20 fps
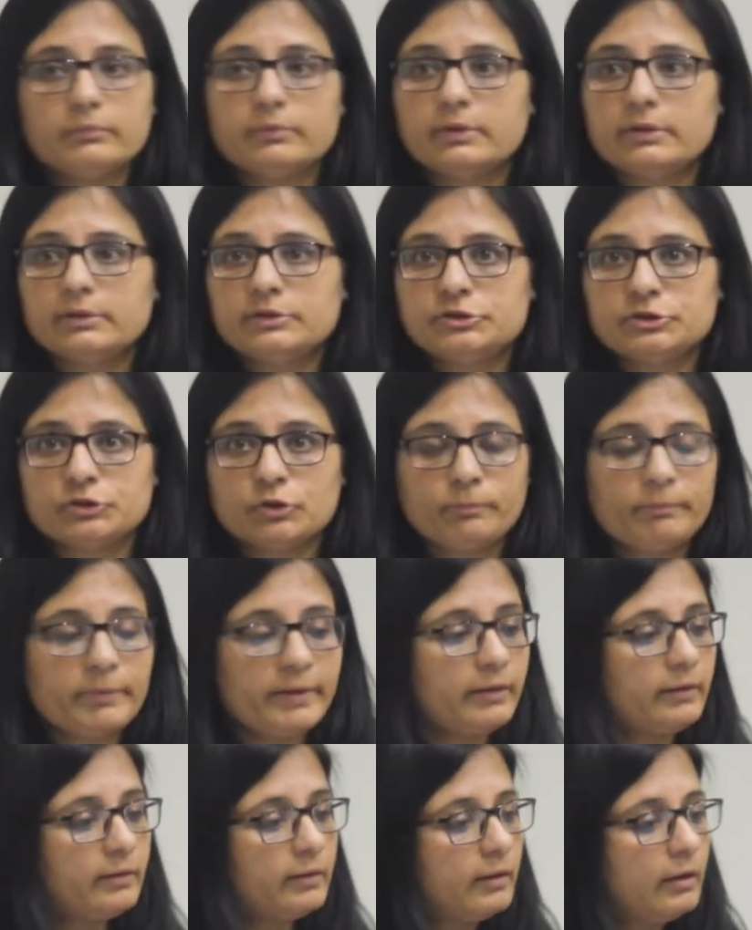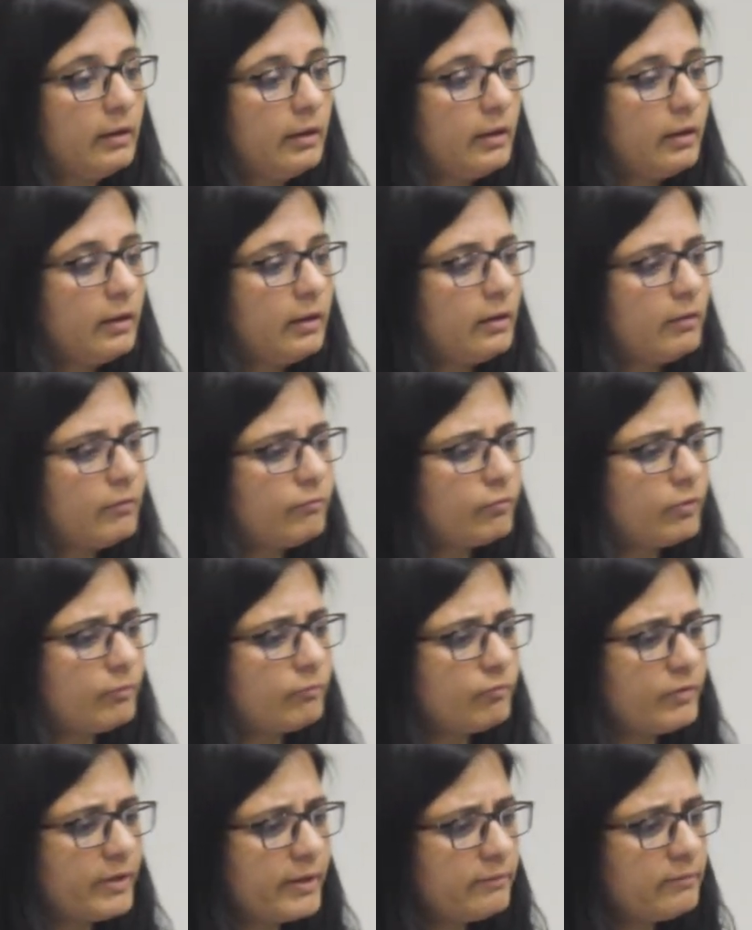GeoPic, from
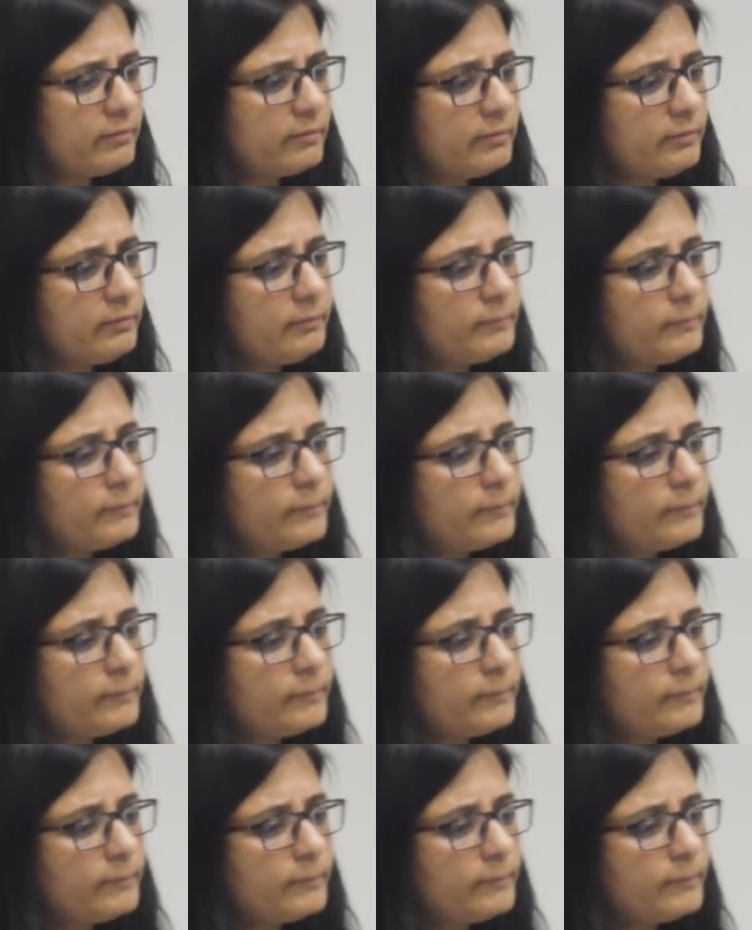Pfizer.